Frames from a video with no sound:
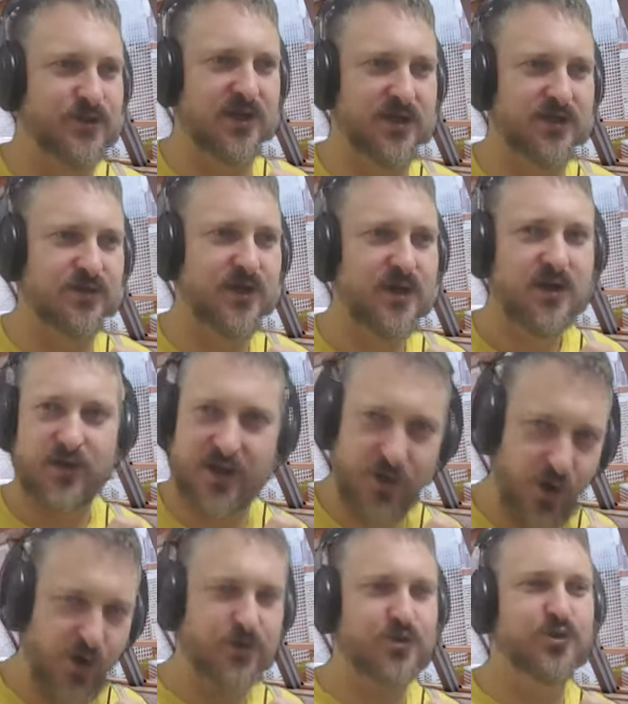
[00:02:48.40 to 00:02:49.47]
sense. They
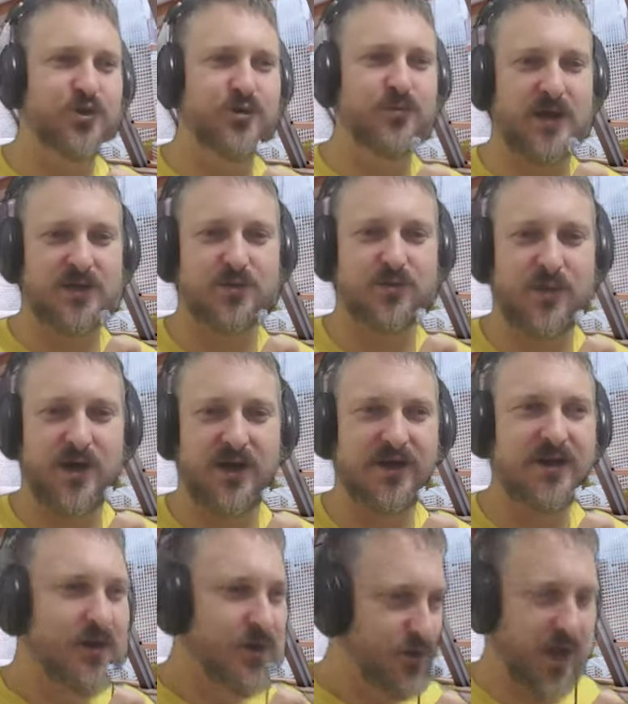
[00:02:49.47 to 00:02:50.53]
cost too much money.
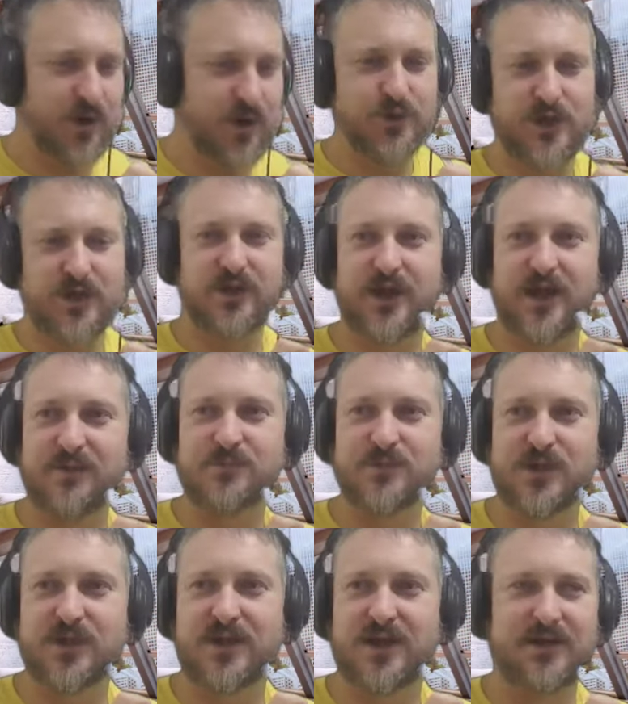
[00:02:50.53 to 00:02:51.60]
The LG chems
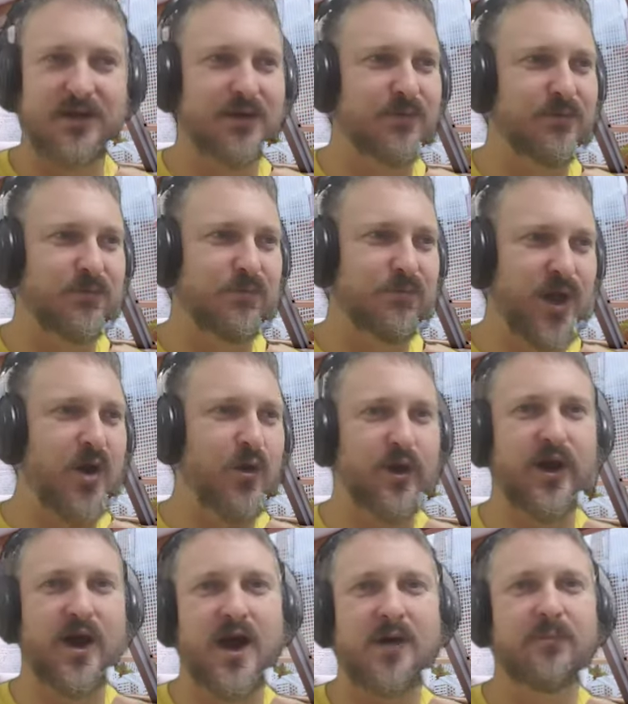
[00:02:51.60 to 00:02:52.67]
are getting
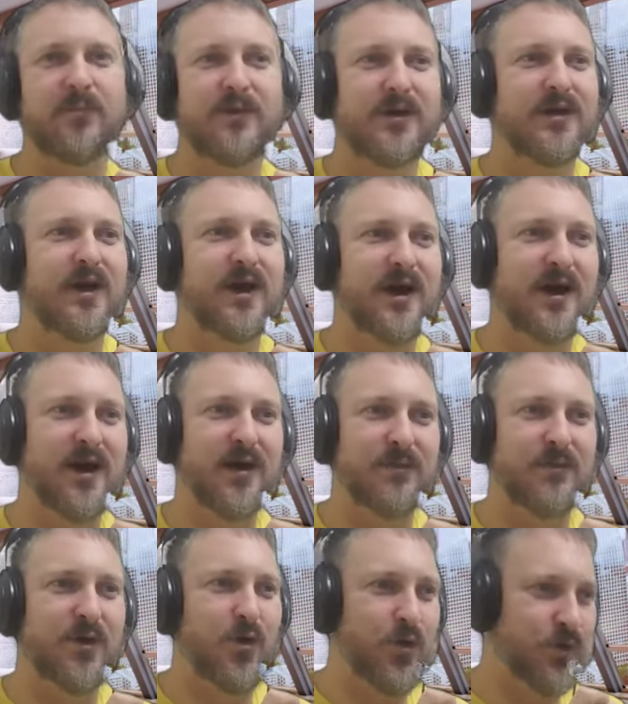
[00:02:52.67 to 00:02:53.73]
blown up.
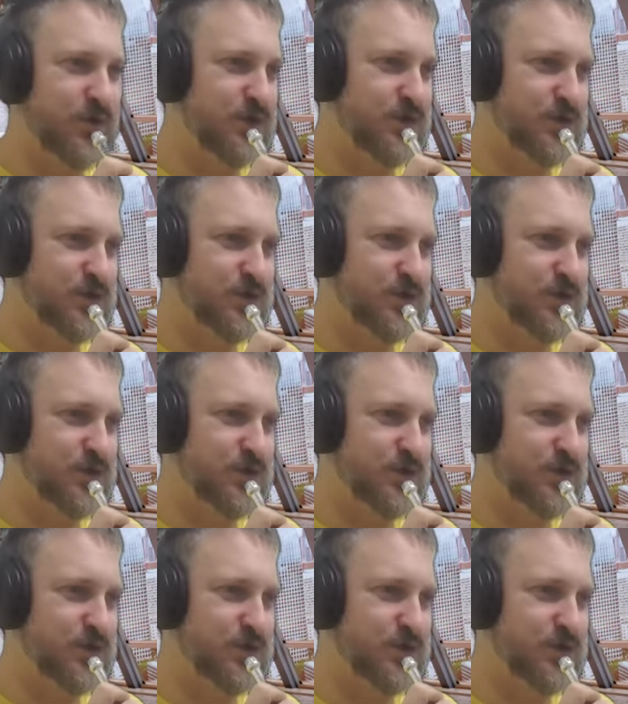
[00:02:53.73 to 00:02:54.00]
All the